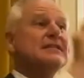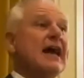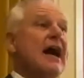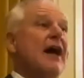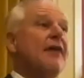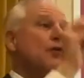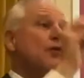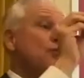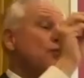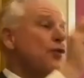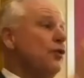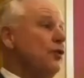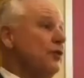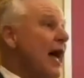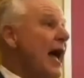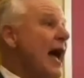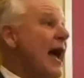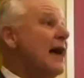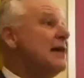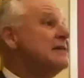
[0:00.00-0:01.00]
now that will
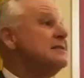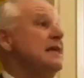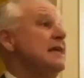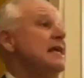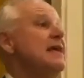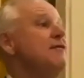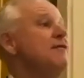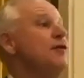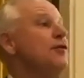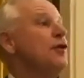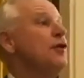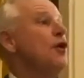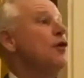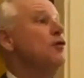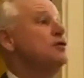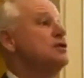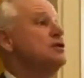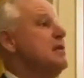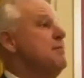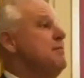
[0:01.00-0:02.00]
last, even though
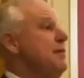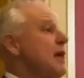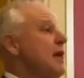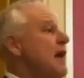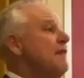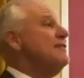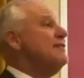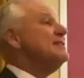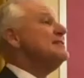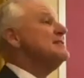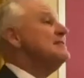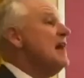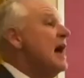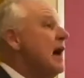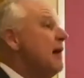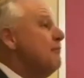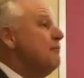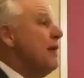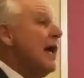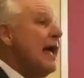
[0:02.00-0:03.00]
CBF is
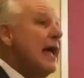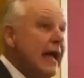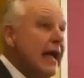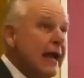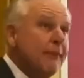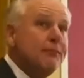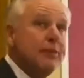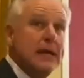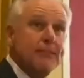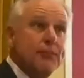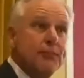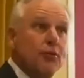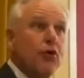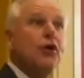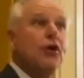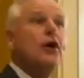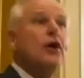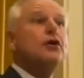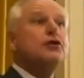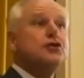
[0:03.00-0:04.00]
not paying
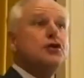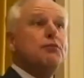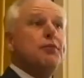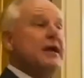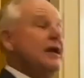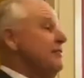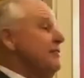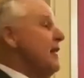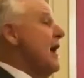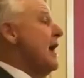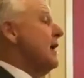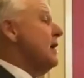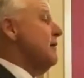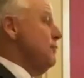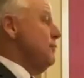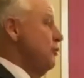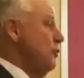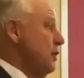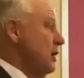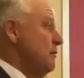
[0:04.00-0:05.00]
people to be in that
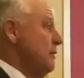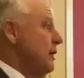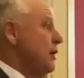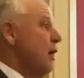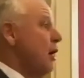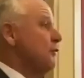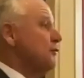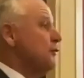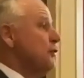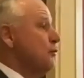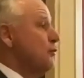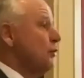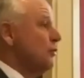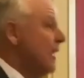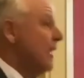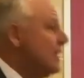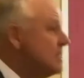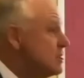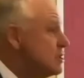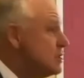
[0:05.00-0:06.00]
community because of the
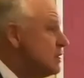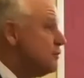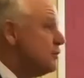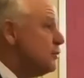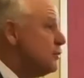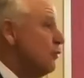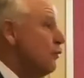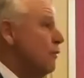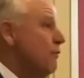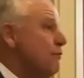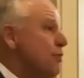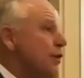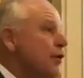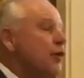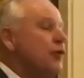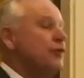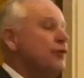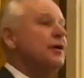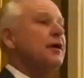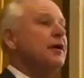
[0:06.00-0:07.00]
relationships that were
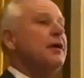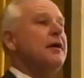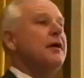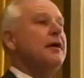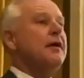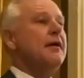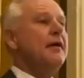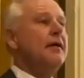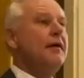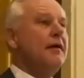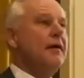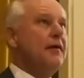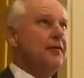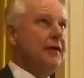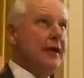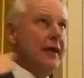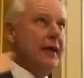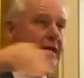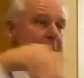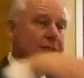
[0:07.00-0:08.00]
built,
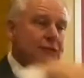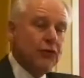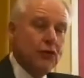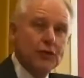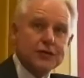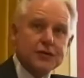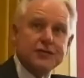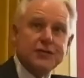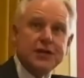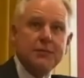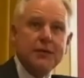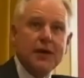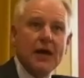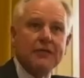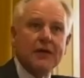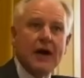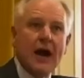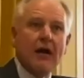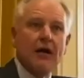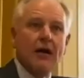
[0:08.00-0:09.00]
the influence of
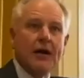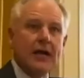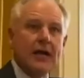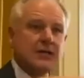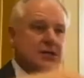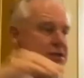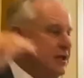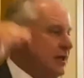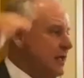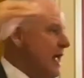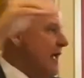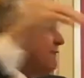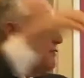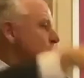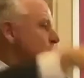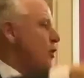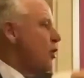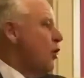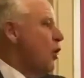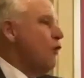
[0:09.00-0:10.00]
CBF congregations that came
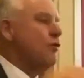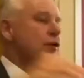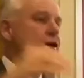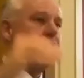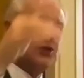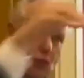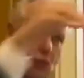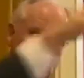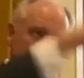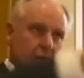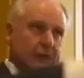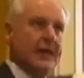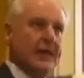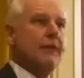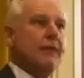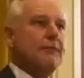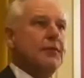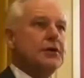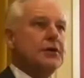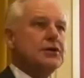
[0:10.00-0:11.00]
from all over to join in
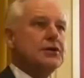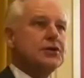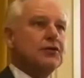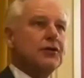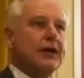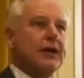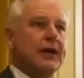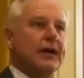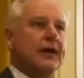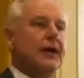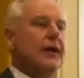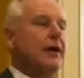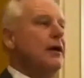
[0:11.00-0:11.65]
that ministry,